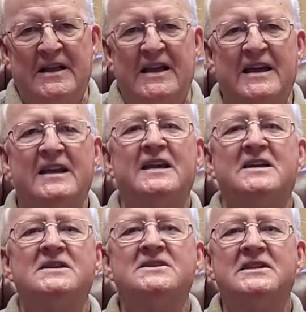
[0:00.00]
It
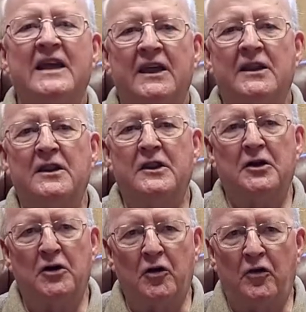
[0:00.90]
is in the
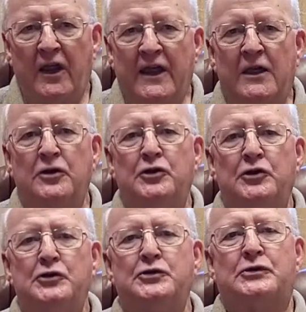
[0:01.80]
Holy
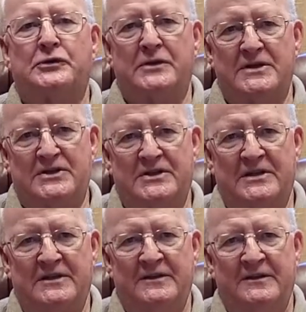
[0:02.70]
Eucharist